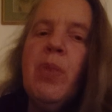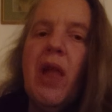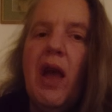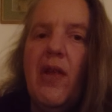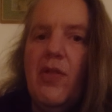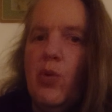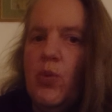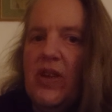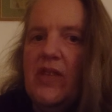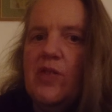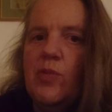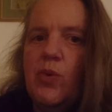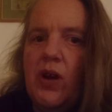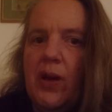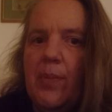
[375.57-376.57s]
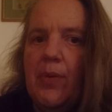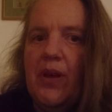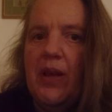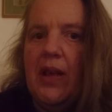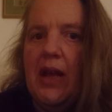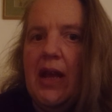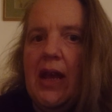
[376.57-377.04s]
And the reason why I
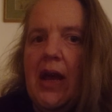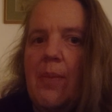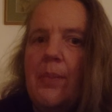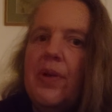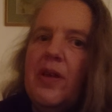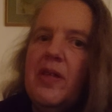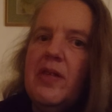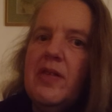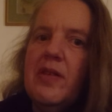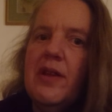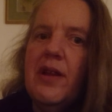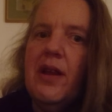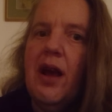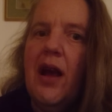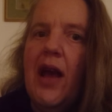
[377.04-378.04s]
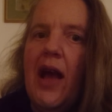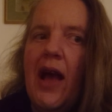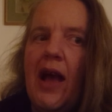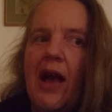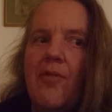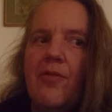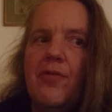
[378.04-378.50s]
bring that up is that I
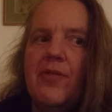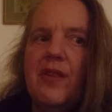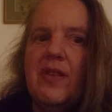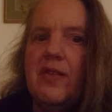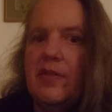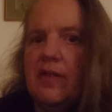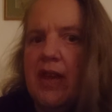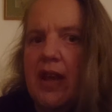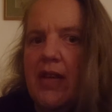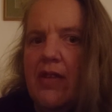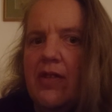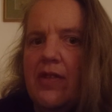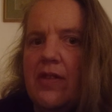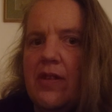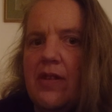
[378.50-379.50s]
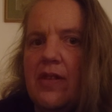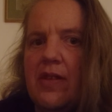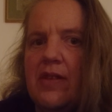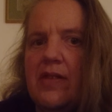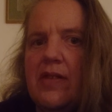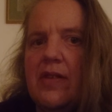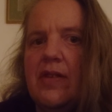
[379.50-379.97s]
have this sense that
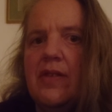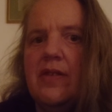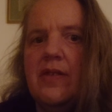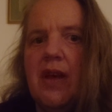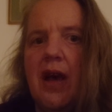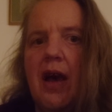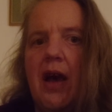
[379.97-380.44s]
this is